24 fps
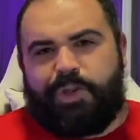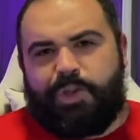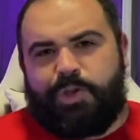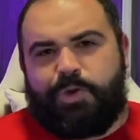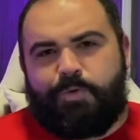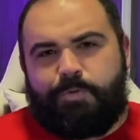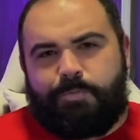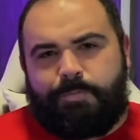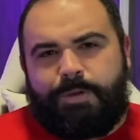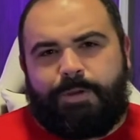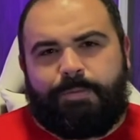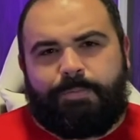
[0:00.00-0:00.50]

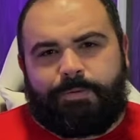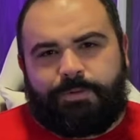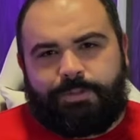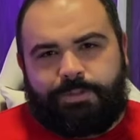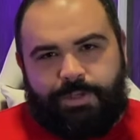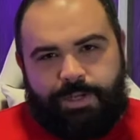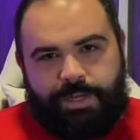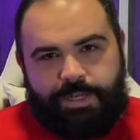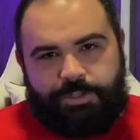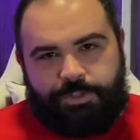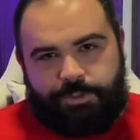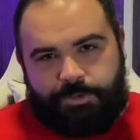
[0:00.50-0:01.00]
New people
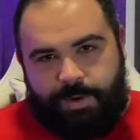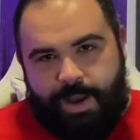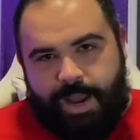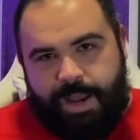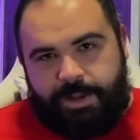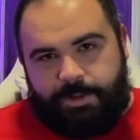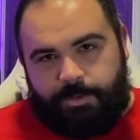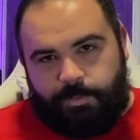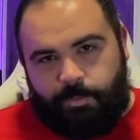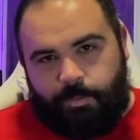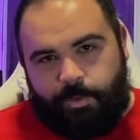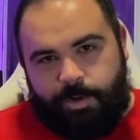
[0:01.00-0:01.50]
to
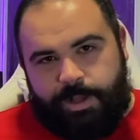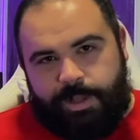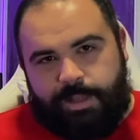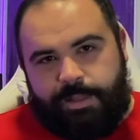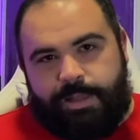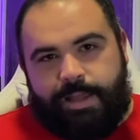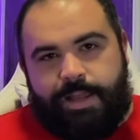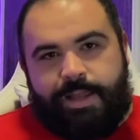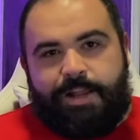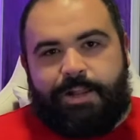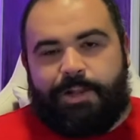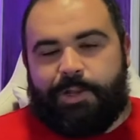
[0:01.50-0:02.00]
interact
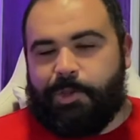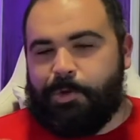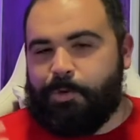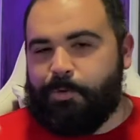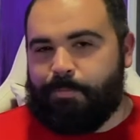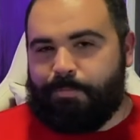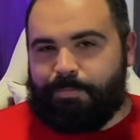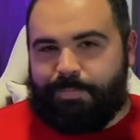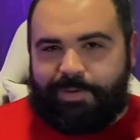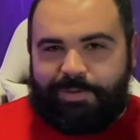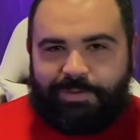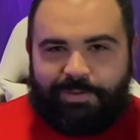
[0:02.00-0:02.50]
with, new
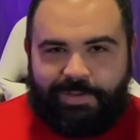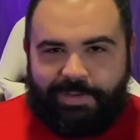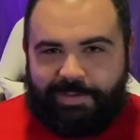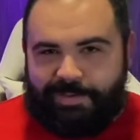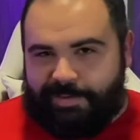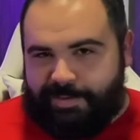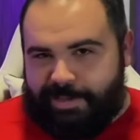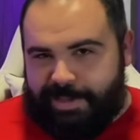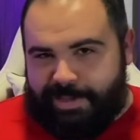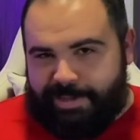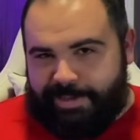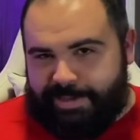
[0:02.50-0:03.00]

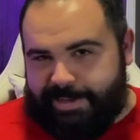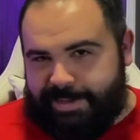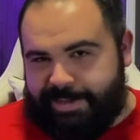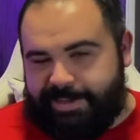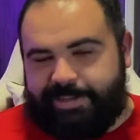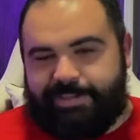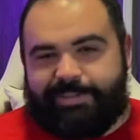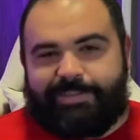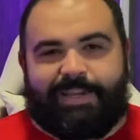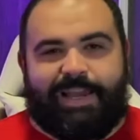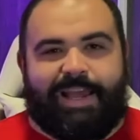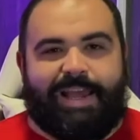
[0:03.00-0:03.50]
business
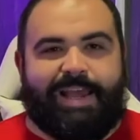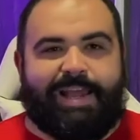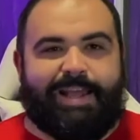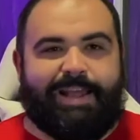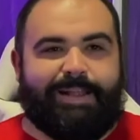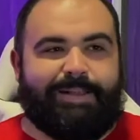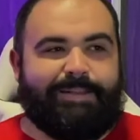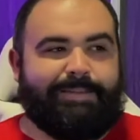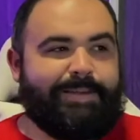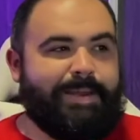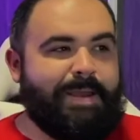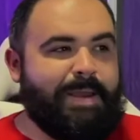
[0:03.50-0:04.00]
dealings
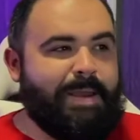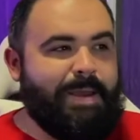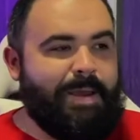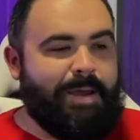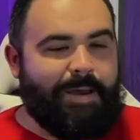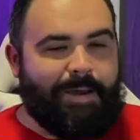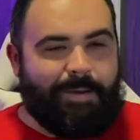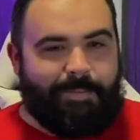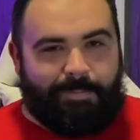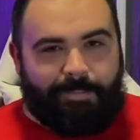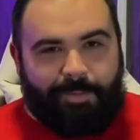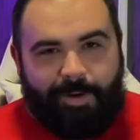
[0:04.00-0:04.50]
and
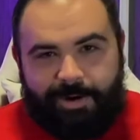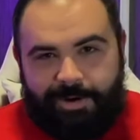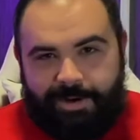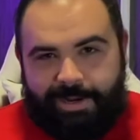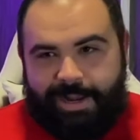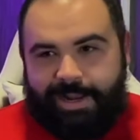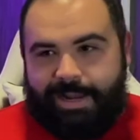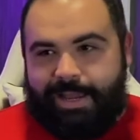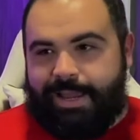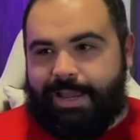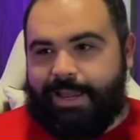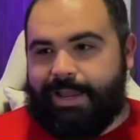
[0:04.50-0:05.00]

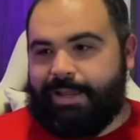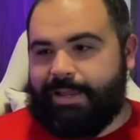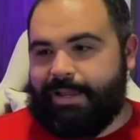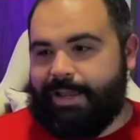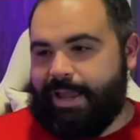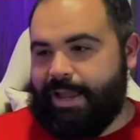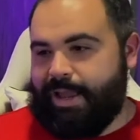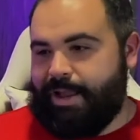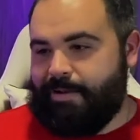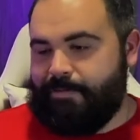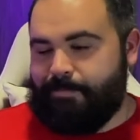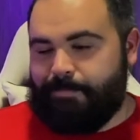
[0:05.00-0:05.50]
marketing
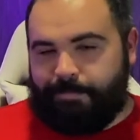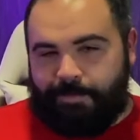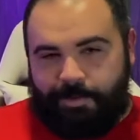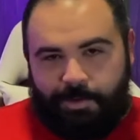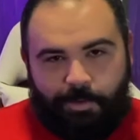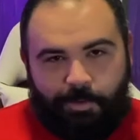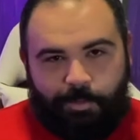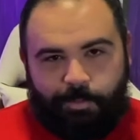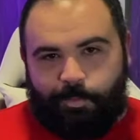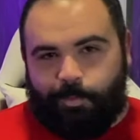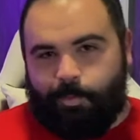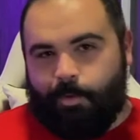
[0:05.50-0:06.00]
and
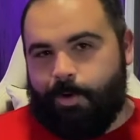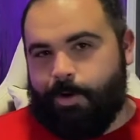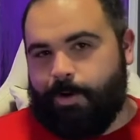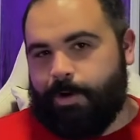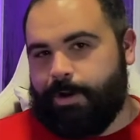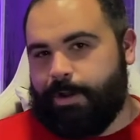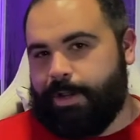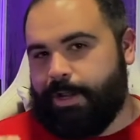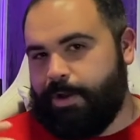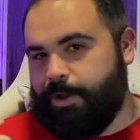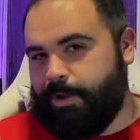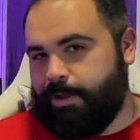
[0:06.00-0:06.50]
field
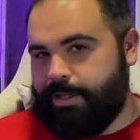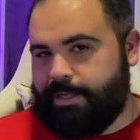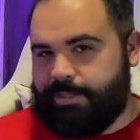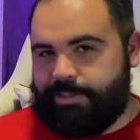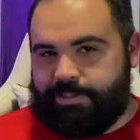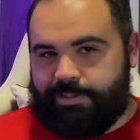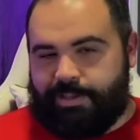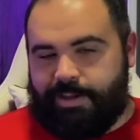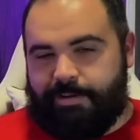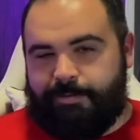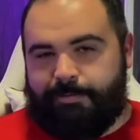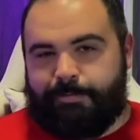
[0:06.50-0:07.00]
work and all that
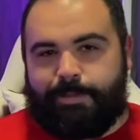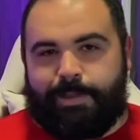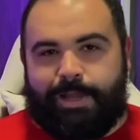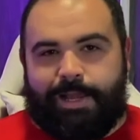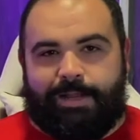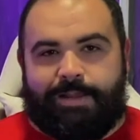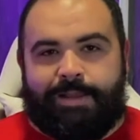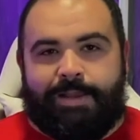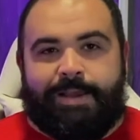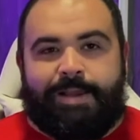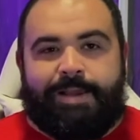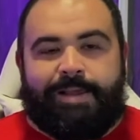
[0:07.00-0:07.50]
stuff
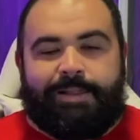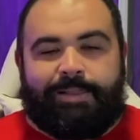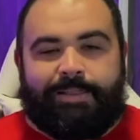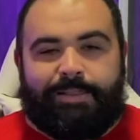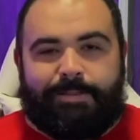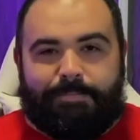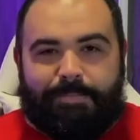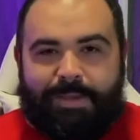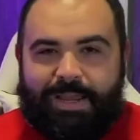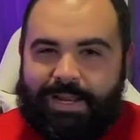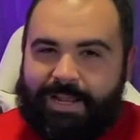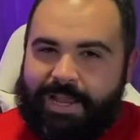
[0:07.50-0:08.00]
that
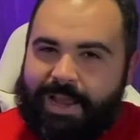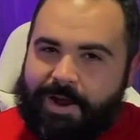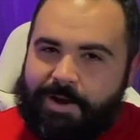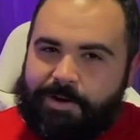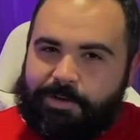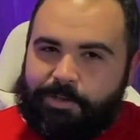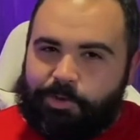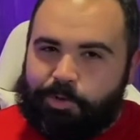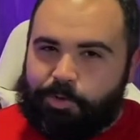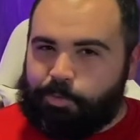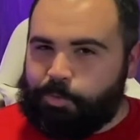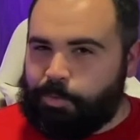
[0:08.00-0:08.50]
the main
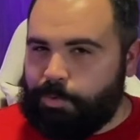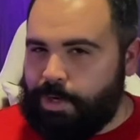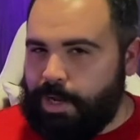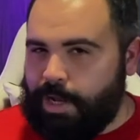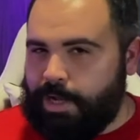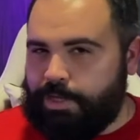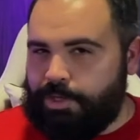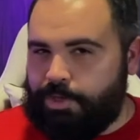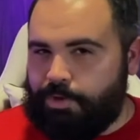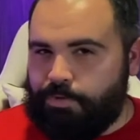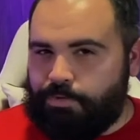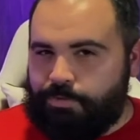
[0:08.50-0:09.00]
characters were
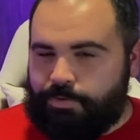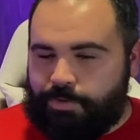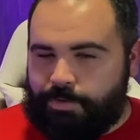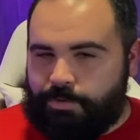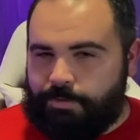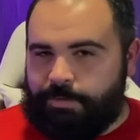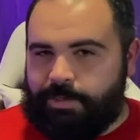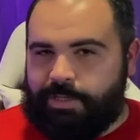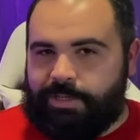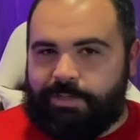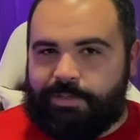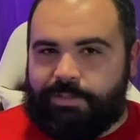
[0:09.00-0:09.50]
not used to,
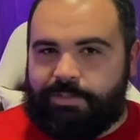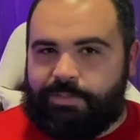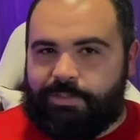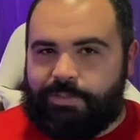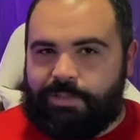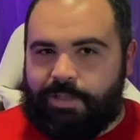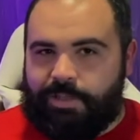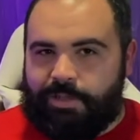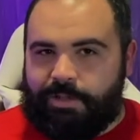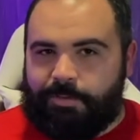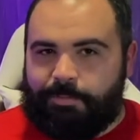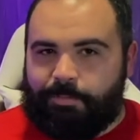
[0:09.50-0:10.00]

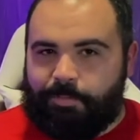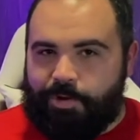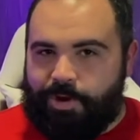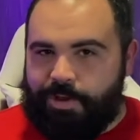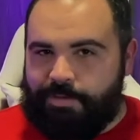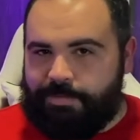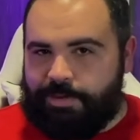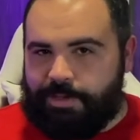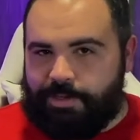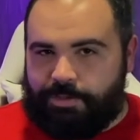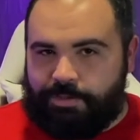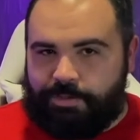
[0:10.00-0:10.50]
because their
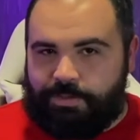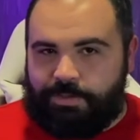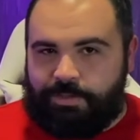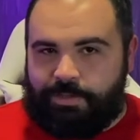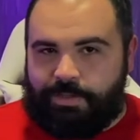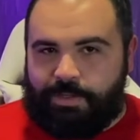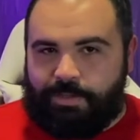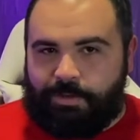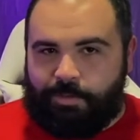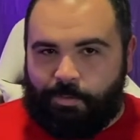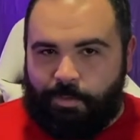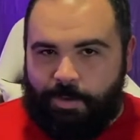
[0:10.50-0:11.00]

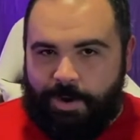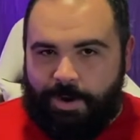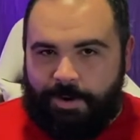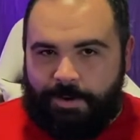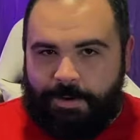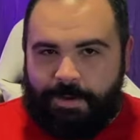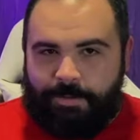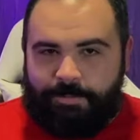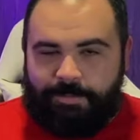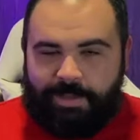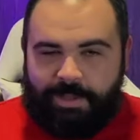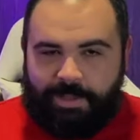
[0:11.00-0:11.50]
previous
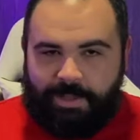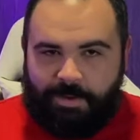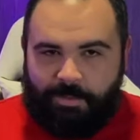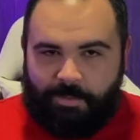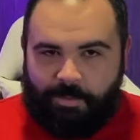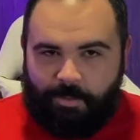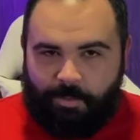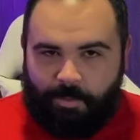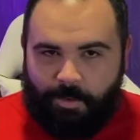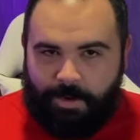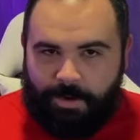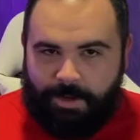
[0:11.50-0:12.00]
aquarium that they
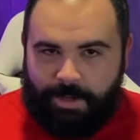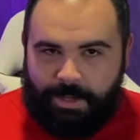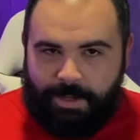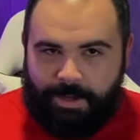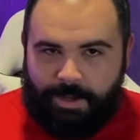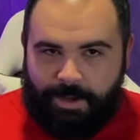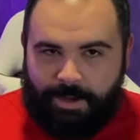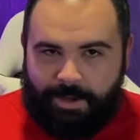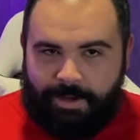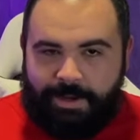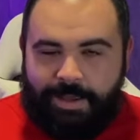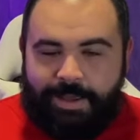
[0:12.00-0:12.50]
were working
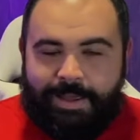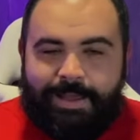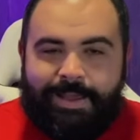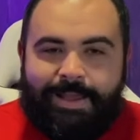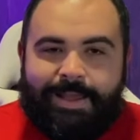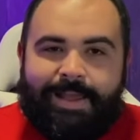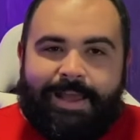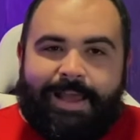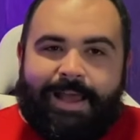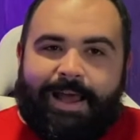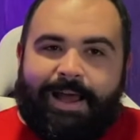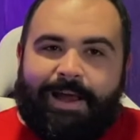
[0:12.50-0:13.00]
on
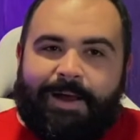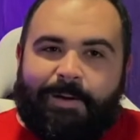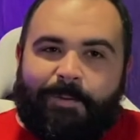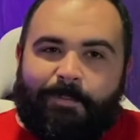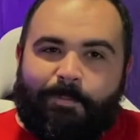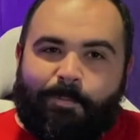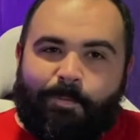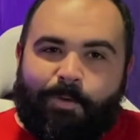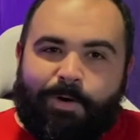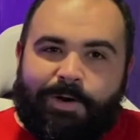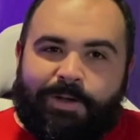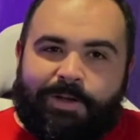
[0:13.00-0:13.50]

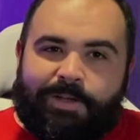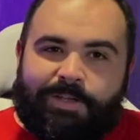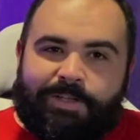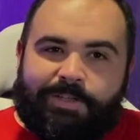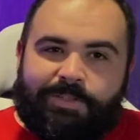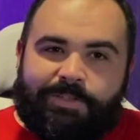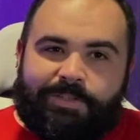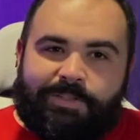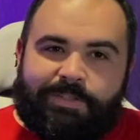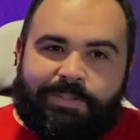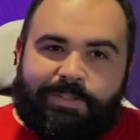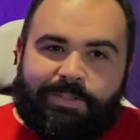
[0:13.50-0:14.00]

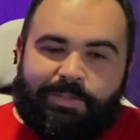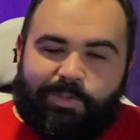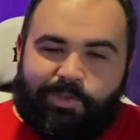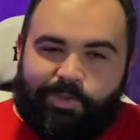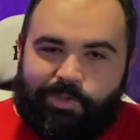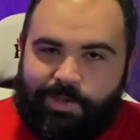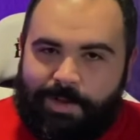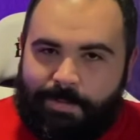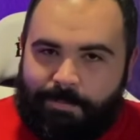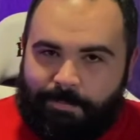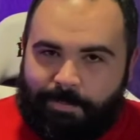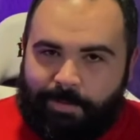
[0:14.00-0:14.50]
was
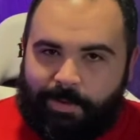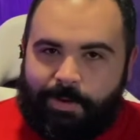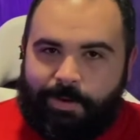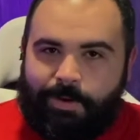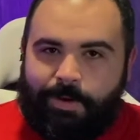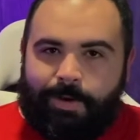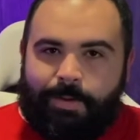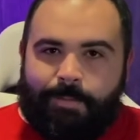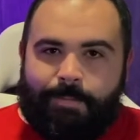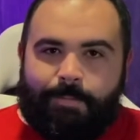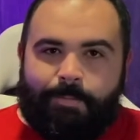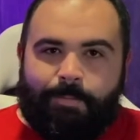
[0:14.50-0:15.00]

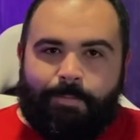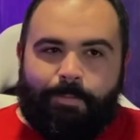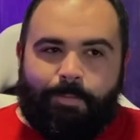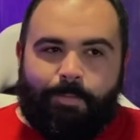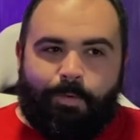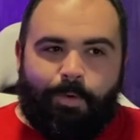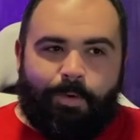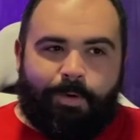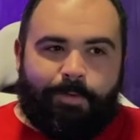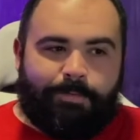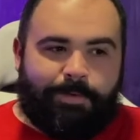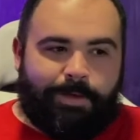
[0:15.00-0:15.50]
simpler,
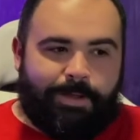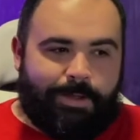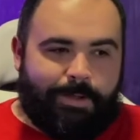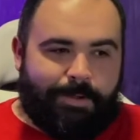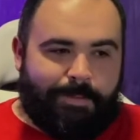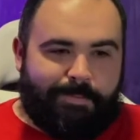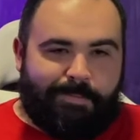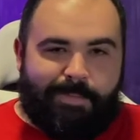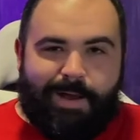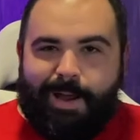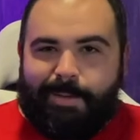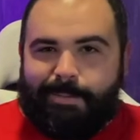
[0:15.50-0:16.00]
more of
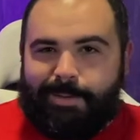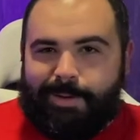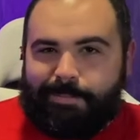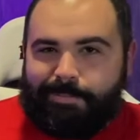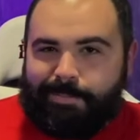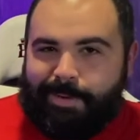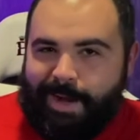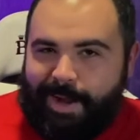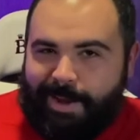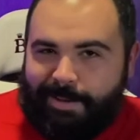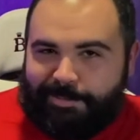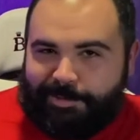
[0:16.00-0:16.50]
a mom and
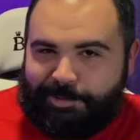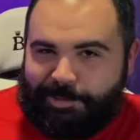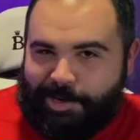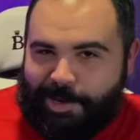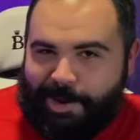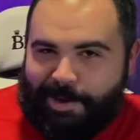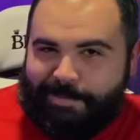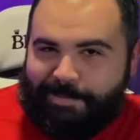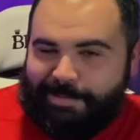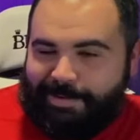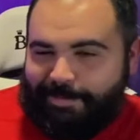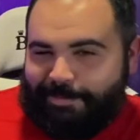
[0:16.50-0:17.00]
pop
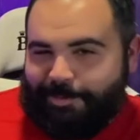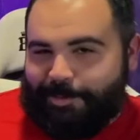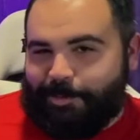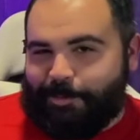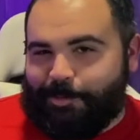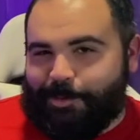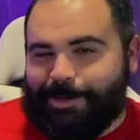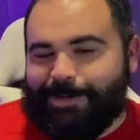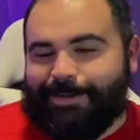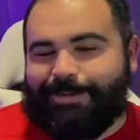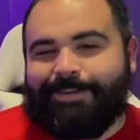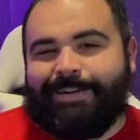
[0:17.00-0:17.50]
shop, if you
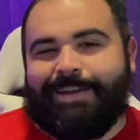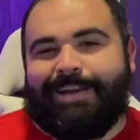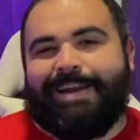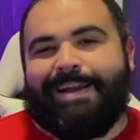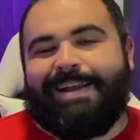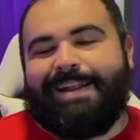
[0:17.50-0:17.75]
will.